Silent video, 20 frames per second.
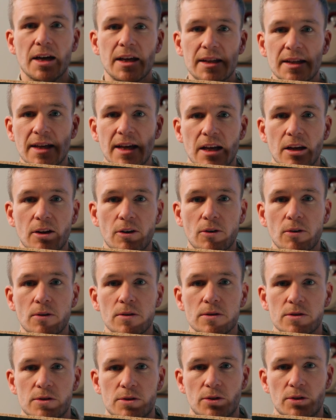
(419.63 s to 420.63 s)
yellow
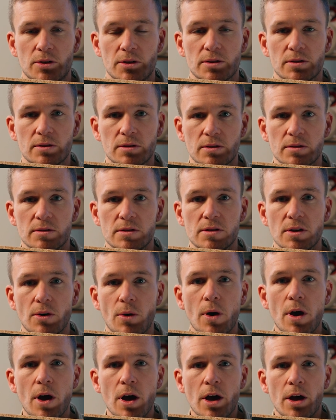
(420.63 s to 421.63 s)
circle.
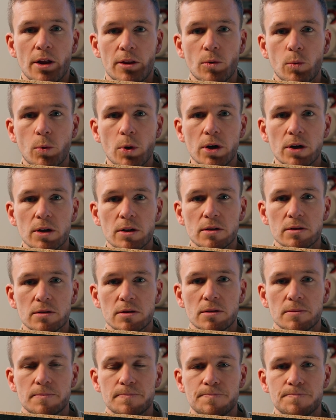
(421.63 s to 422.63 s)
So the
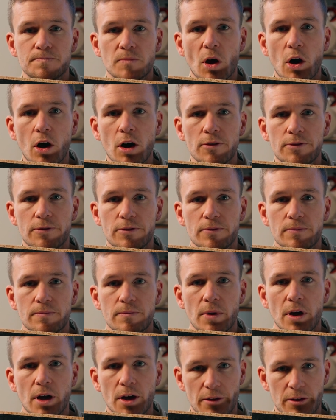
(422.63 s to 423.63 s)
world of
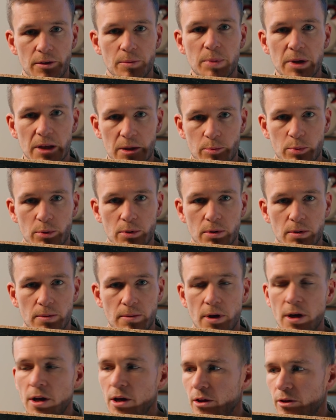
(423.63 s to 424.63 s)
other people,
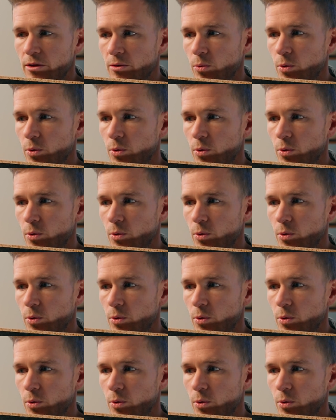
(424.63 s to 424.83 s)
the